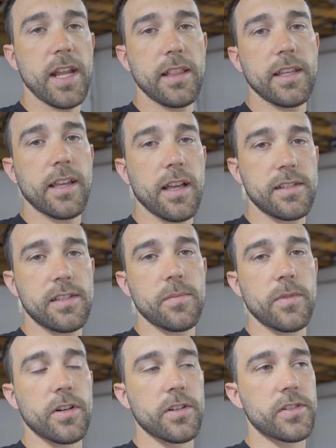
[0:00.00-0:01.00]
daily
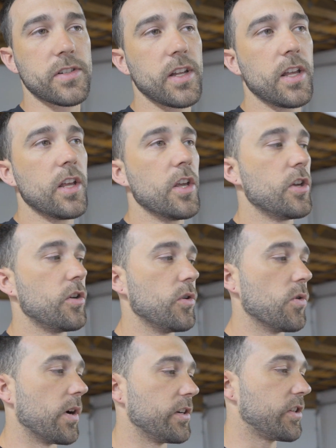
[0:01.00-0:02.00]
customers
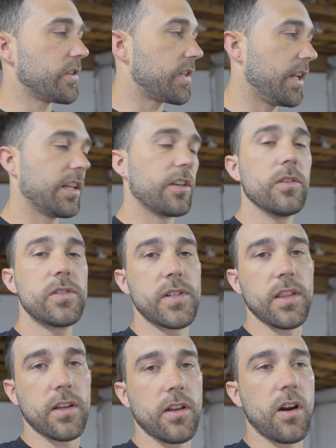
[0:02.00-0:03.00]
who are just getting
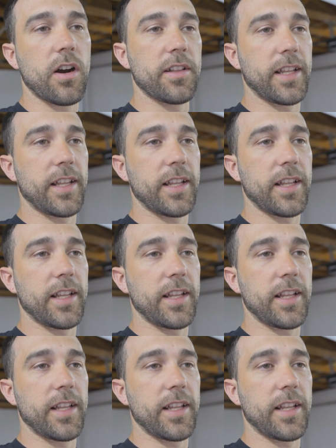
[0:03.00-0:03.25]
used to the car.